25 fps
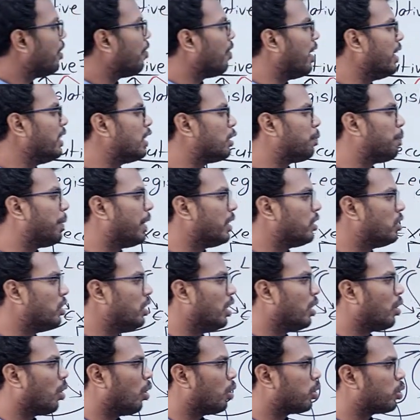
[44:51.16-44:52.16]
the vice
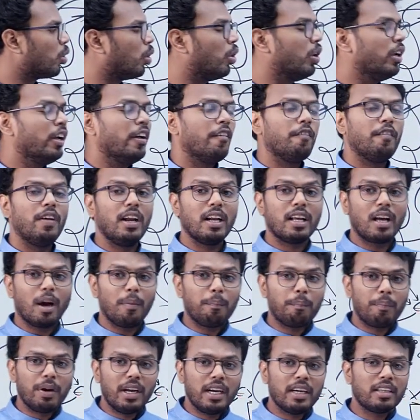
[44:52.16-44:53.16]
president also. We'll
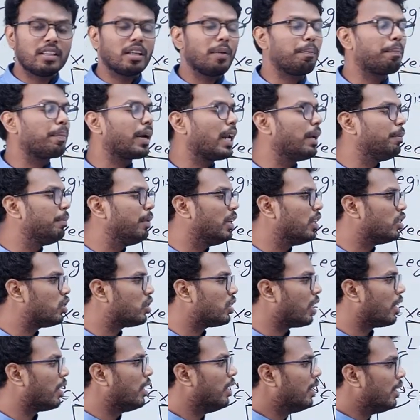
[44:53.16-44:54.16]
complete the prime
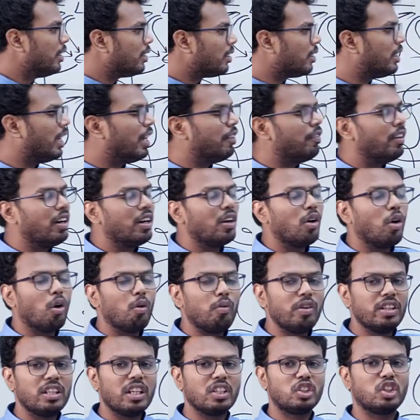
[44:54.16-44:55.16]
minister. Then we'll
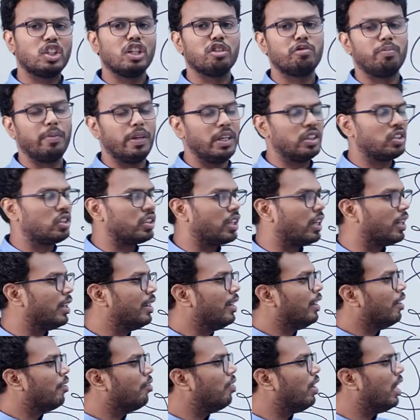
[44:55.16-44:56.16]
go with the chief minister.
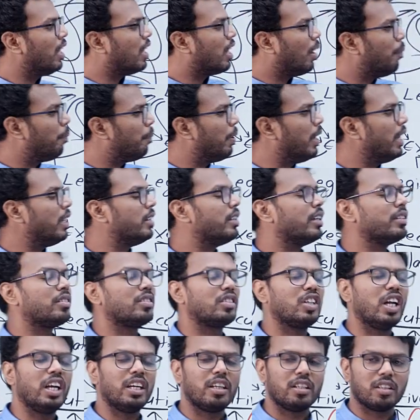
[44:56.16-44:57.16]
We'll complete the
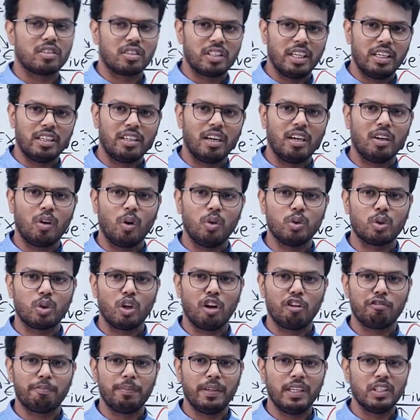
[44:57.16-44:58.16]
state central
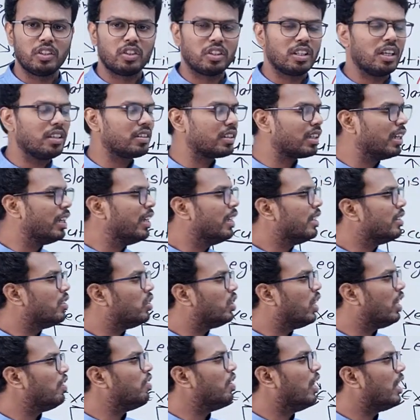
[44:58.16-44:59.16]
council of ministers.
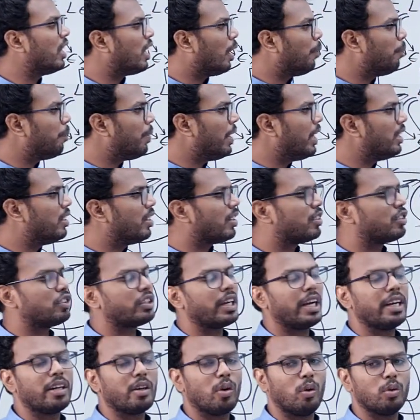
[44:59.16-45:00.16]
Then we'll complete the
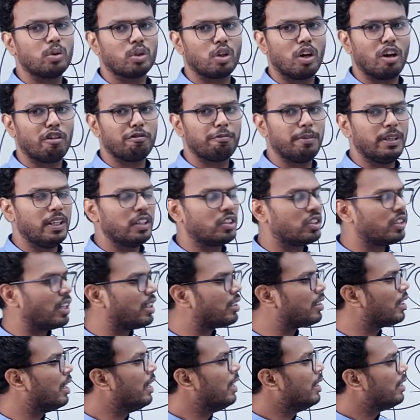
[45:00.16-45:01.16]
state council of
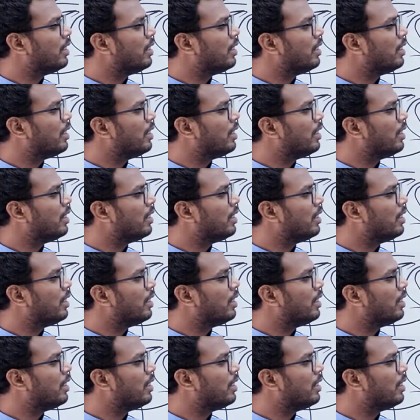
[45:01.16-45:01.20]
ministers.